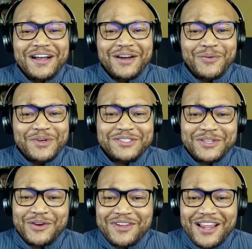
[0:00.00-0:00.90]
we
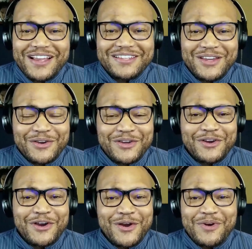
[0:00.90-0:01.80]
serve clients here at
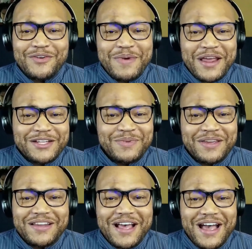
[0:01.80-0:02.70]
Concurrent Wealth
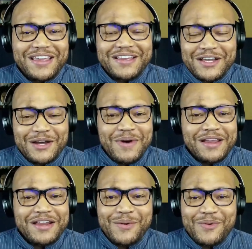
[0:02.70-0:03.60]
Management, high income,
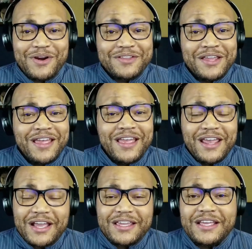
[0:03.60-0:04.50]
high net worth.
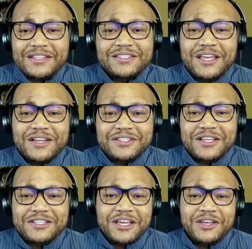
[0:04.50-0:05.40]
I can't
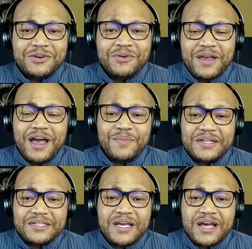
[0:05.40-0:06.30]
tell you how
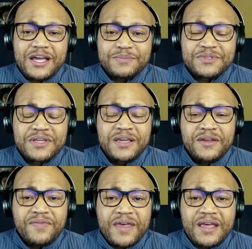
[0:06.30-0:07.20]
many times
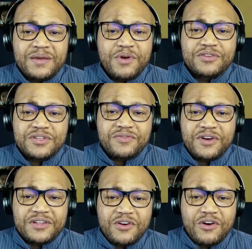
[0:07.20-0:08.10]
that emergency
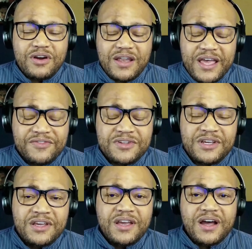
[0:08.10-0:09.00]
funds are left
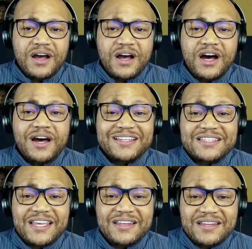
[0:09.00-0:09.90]

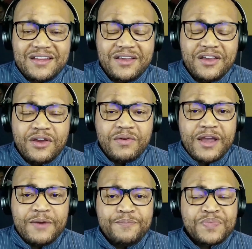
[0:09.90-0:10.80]
unattended.
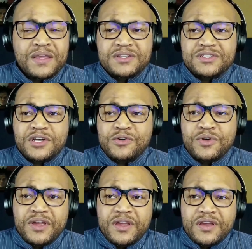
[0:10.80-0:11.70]
Right. So,
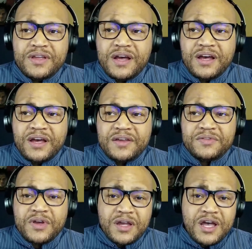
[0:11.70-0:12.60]
a
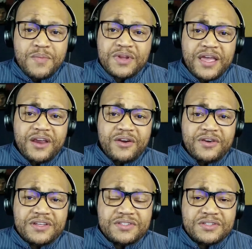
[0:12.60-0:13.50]
couple of
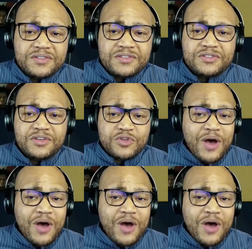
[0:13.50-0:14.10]
areas too. So